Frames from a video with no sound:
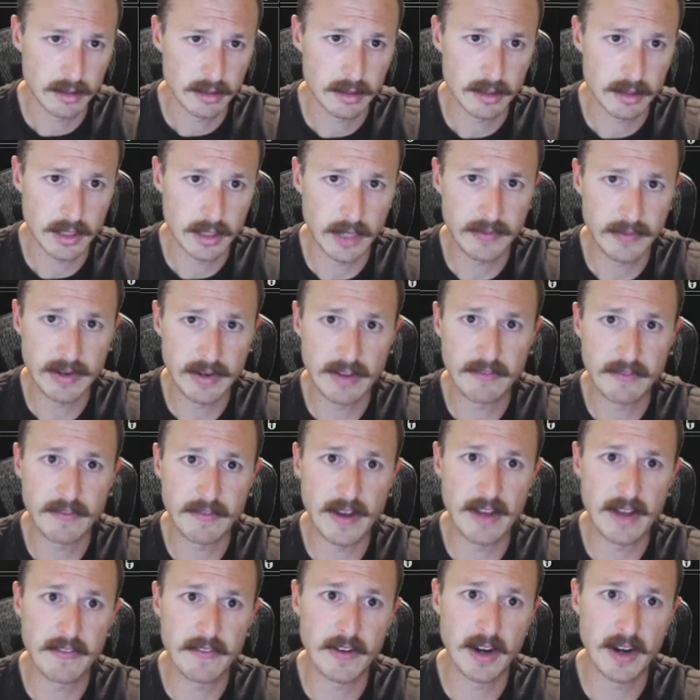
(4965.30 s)
They even have
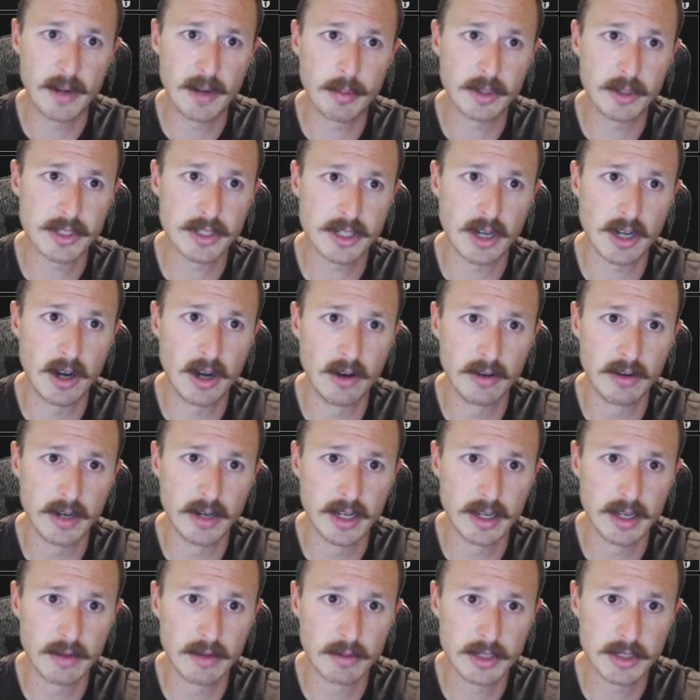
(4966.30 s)
5 Fairy plus
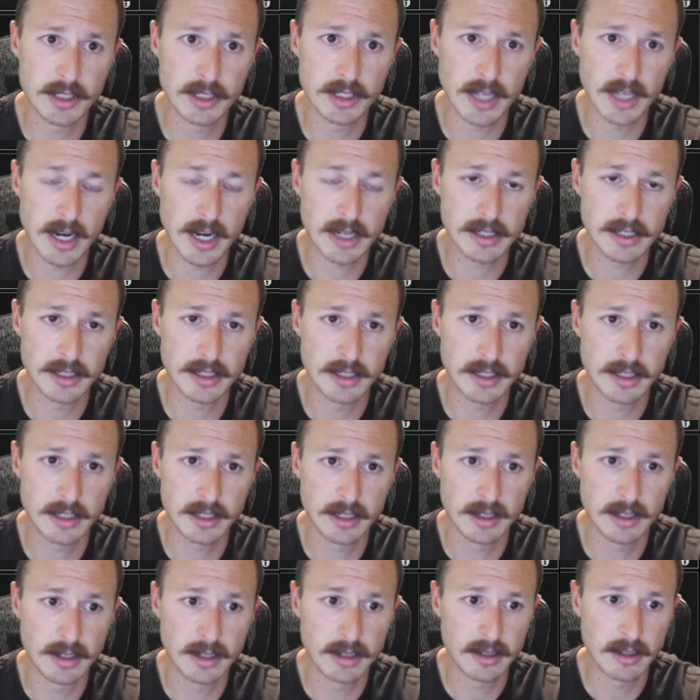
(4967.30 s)
Colonnade, which is actually
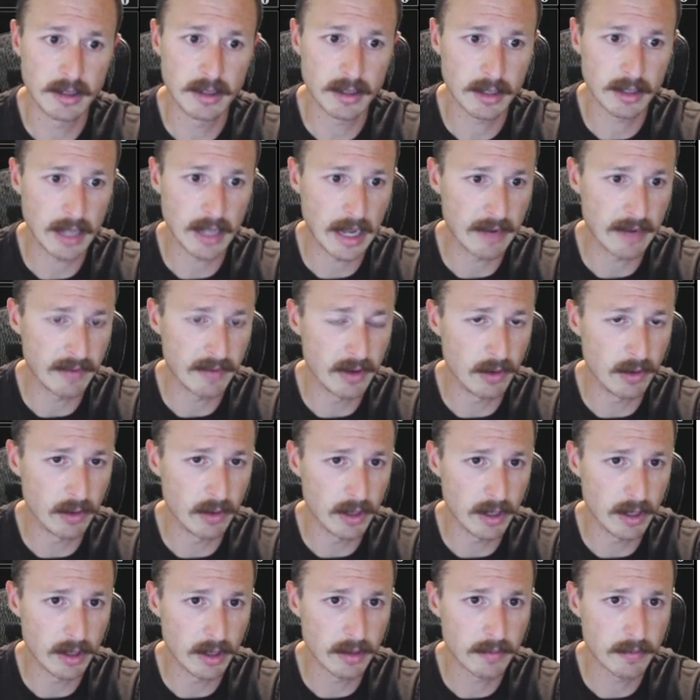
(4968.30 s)
kind of
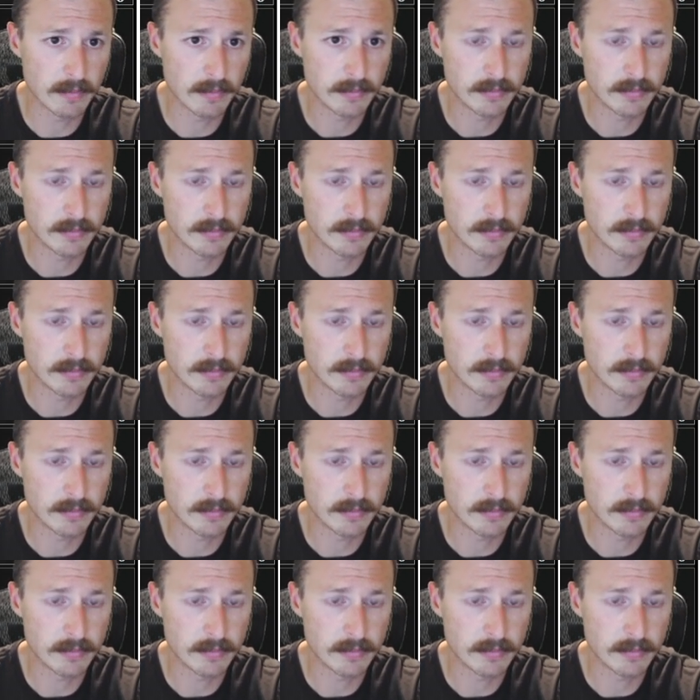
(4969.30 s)
annoying.